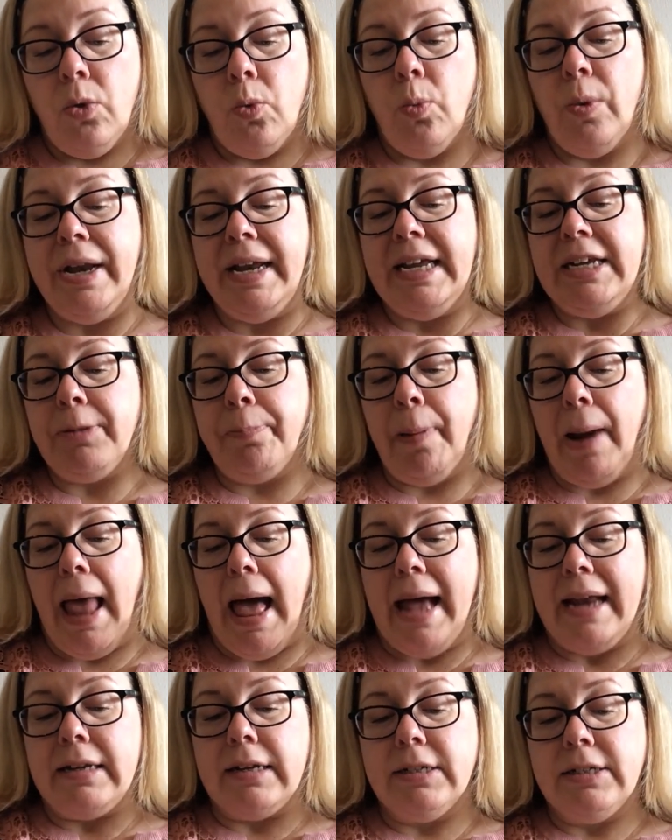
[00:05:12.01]
We need a
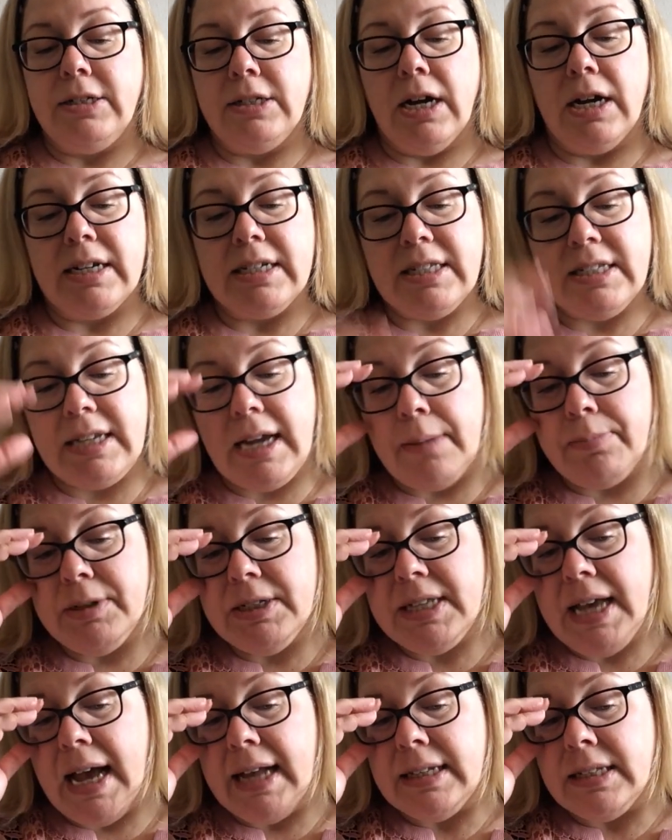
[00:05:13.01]
plan. Darkus tapped
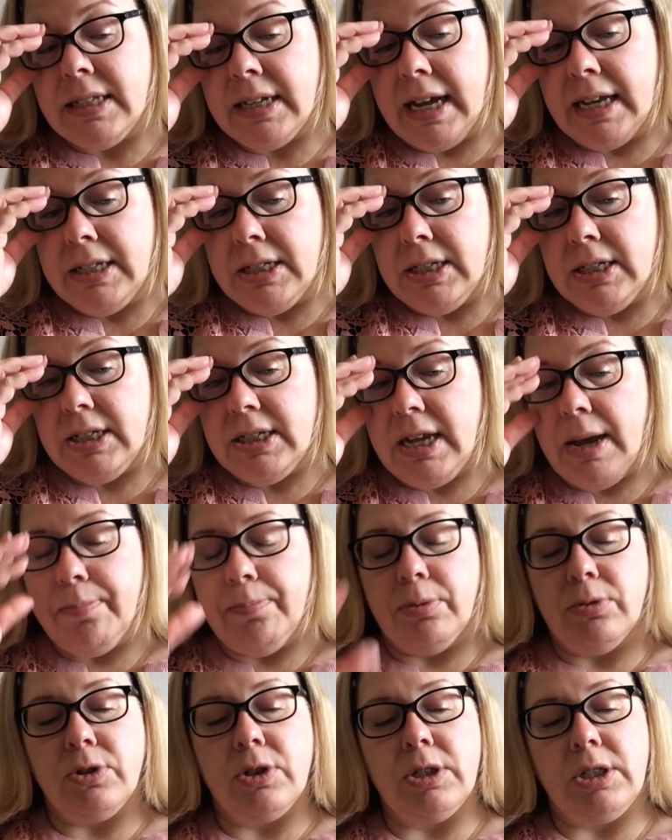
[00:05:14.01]
his hands against his
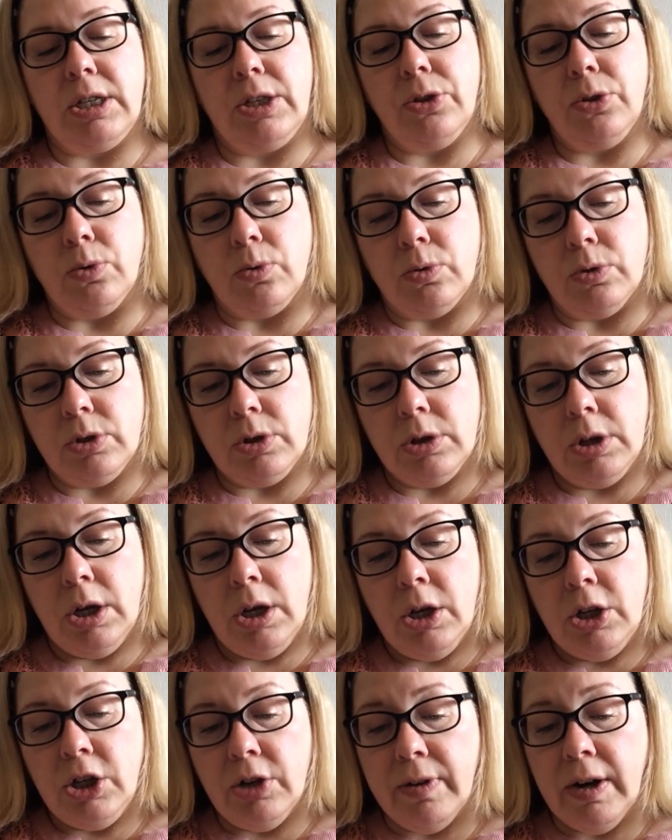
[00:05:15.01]
temples as he thought.
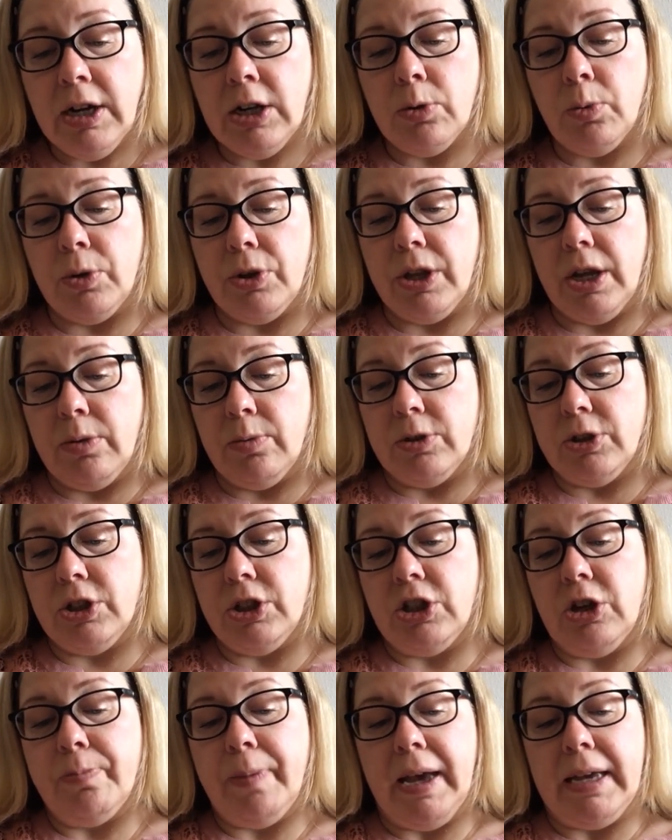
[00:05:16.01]
Your uncle will know what
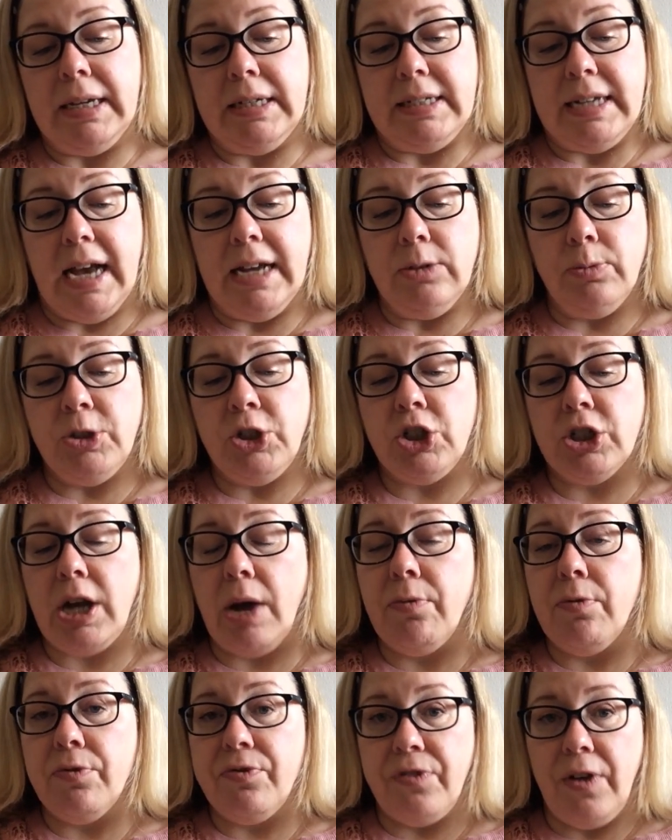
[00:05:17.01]
to do about your dad. We should
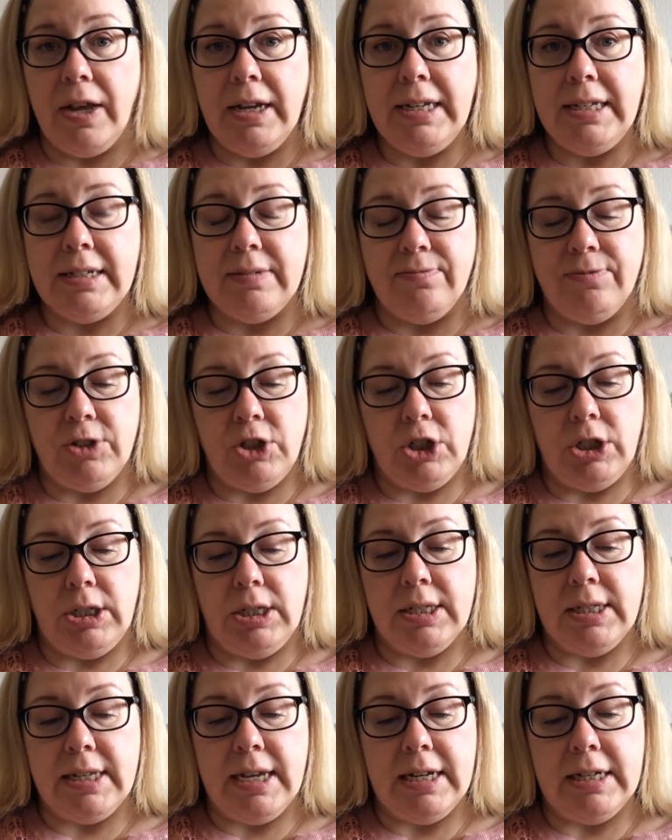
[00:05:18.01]
go and find him,
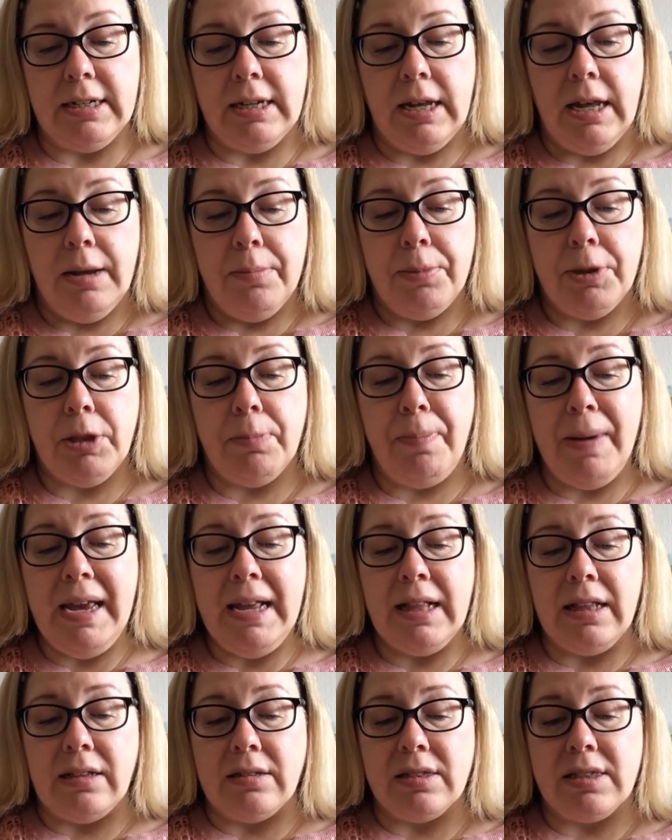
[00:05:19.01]
Virginia said. But the
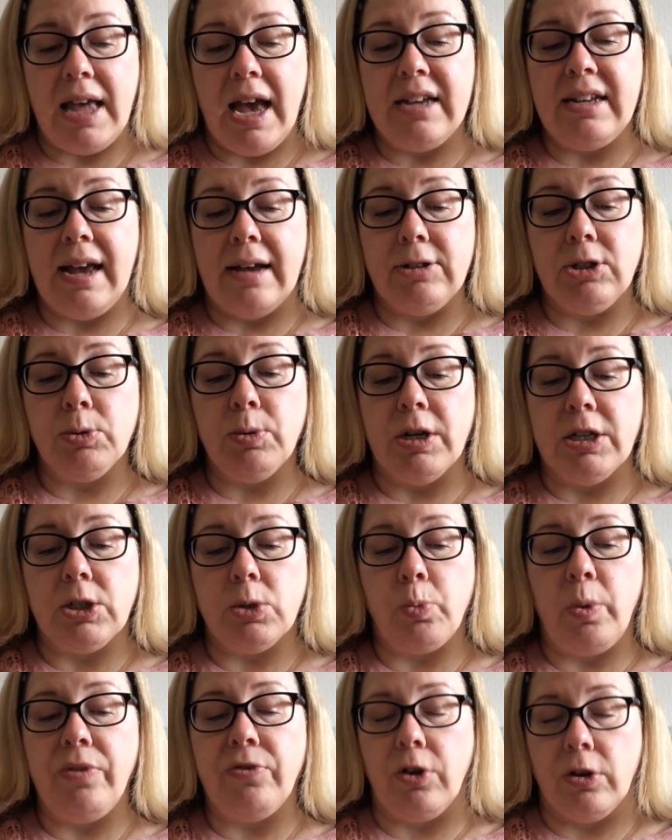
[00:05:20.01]
beetles they're down to
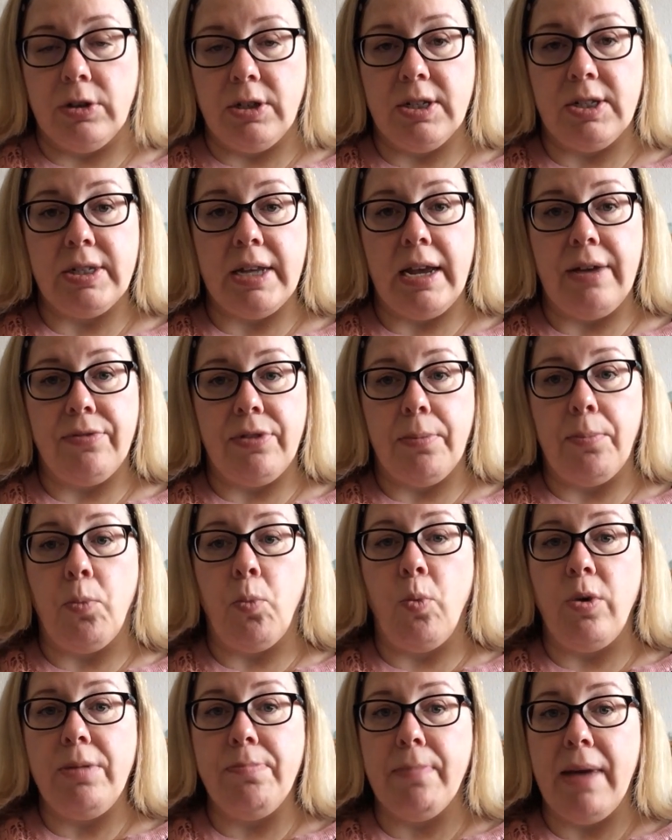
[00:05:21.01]
us. We've got to save them.
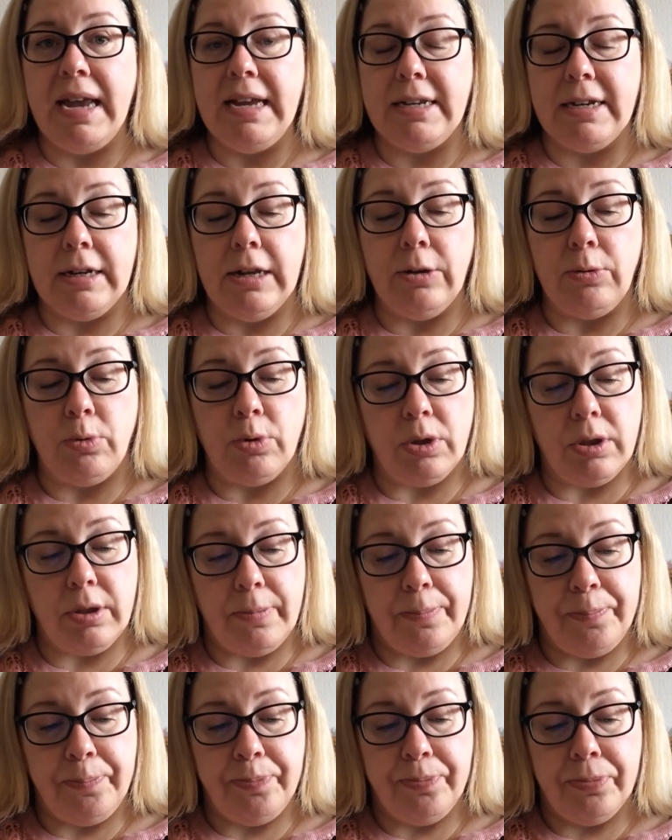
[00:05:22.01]
We made an oath.
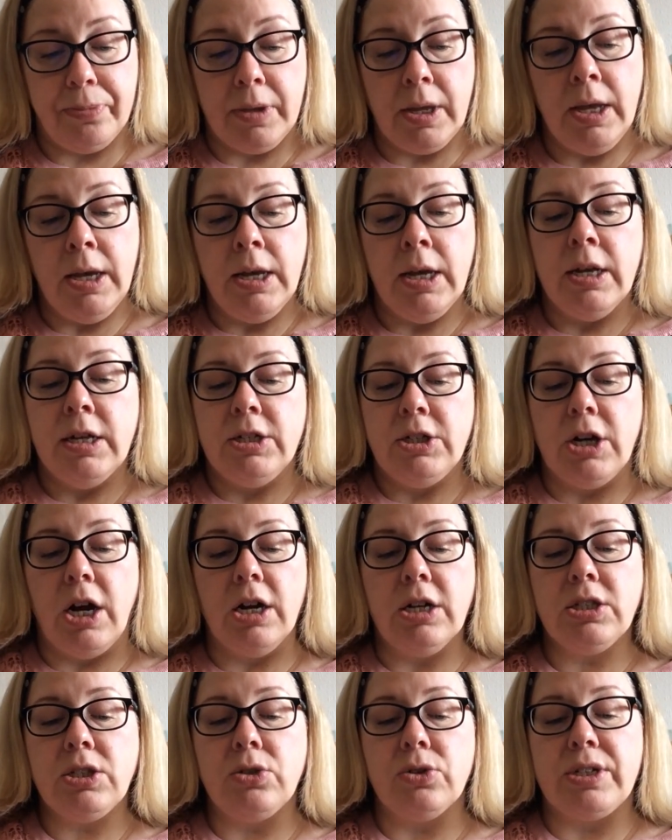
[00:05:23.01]

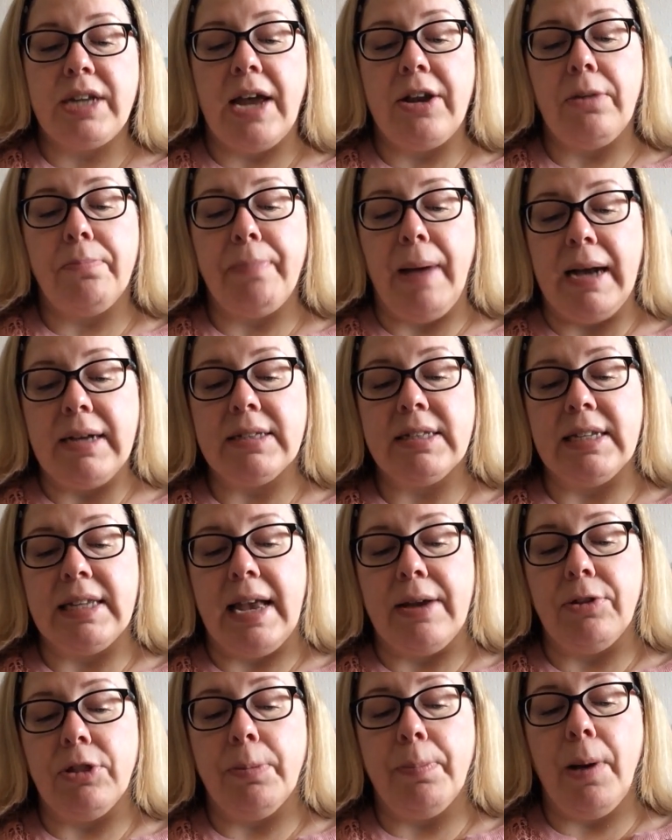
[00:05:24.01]
Darkus looked down at Baxter
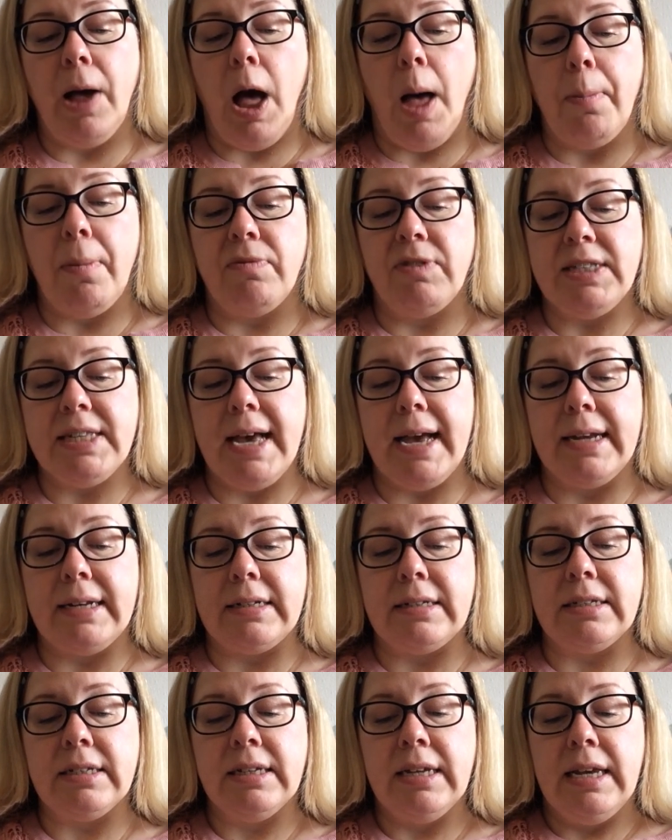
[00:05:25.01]
now in the palm of his
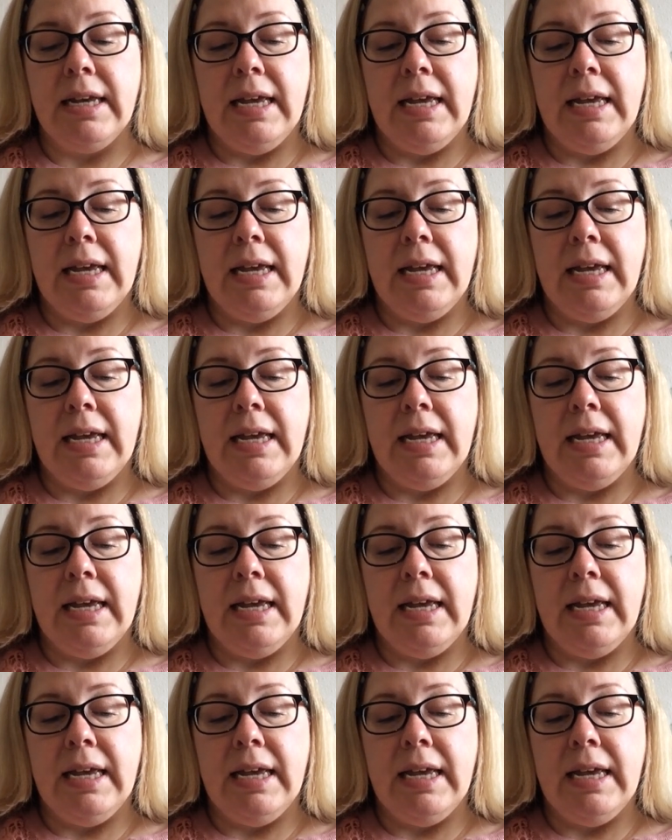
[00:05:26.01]
hand.